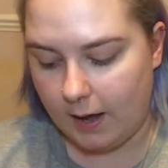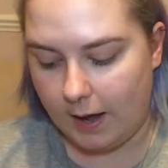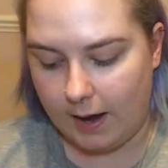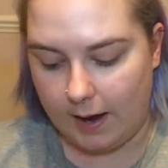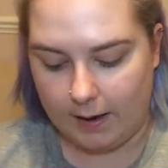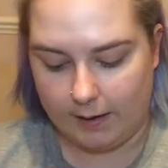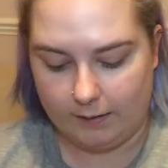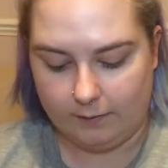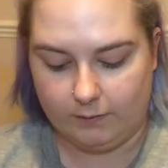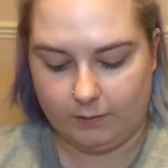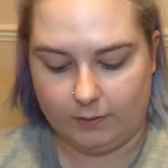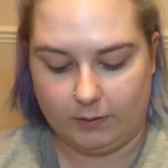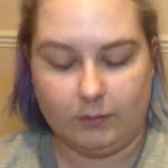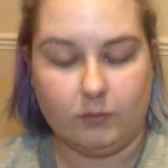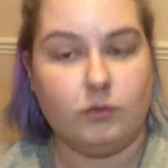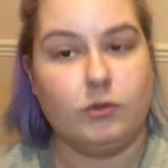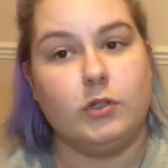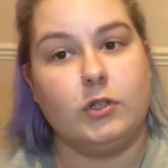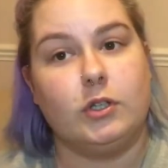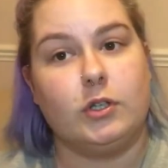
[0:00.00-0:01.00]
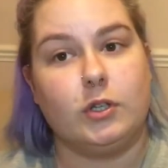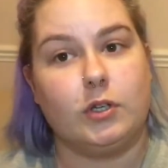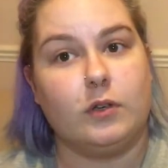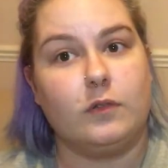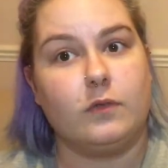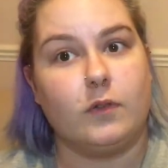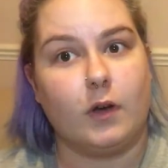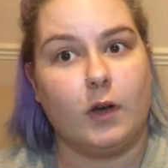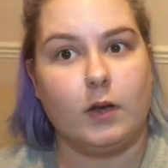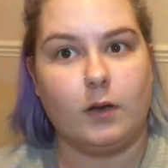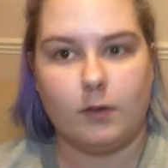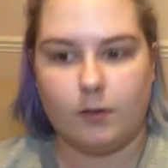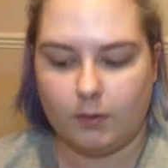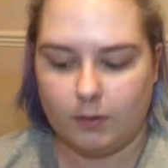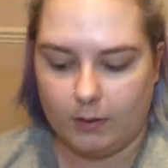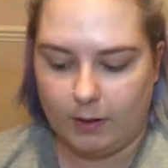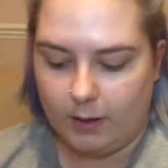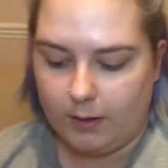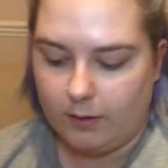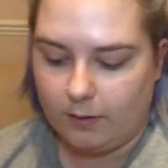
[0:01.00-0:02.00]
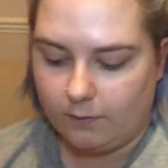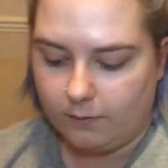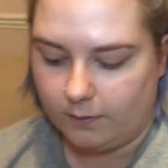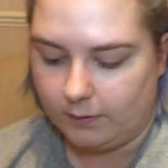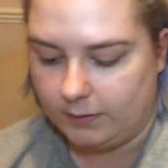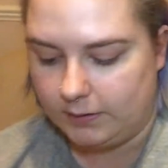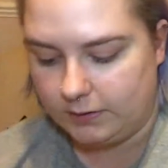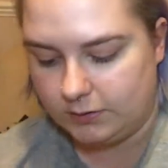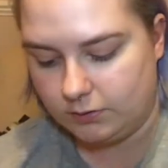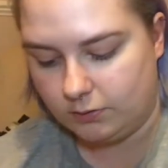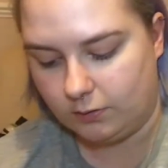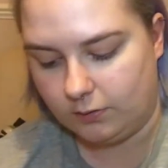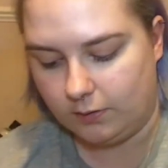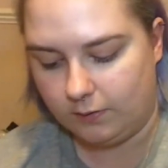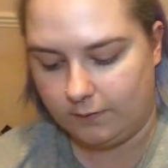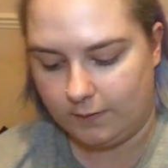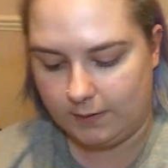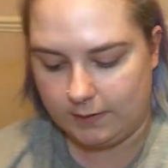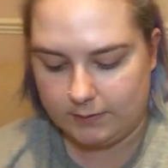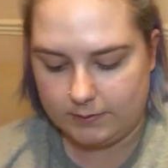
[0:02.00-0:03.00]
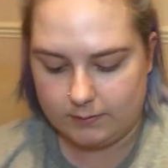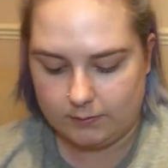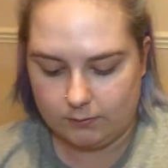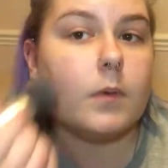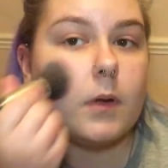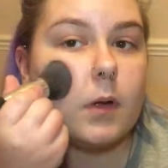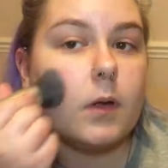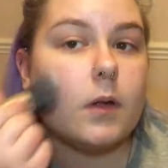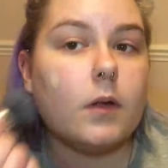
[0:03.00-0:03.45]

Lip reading: and I feel like it's really good for getting your foundation on your face. So